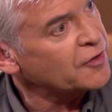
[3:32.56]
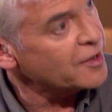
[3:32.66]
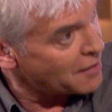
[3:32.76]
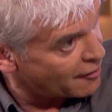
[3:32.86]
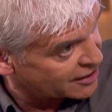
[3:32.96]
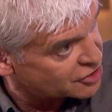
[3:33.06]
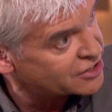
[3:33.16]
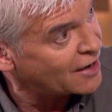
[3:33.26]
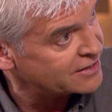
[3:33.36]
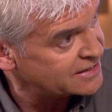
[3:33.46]
on the American
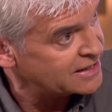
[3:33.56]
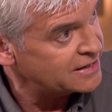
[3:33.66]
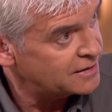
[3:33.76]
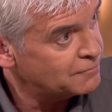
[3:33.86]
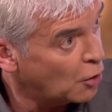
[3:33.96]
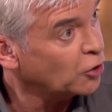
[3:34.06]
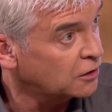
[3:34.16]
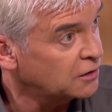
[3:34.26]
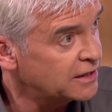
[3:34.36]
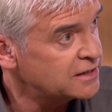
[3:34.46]
charity
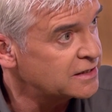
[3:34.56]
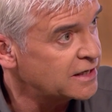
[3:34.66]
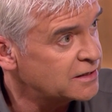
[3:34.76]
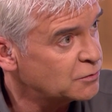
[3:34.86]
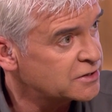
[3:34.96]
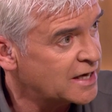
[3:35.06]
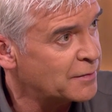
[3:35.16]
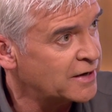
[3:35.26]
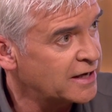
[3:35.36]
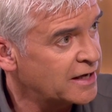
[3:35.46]
model, isn't it? Yes. What's happening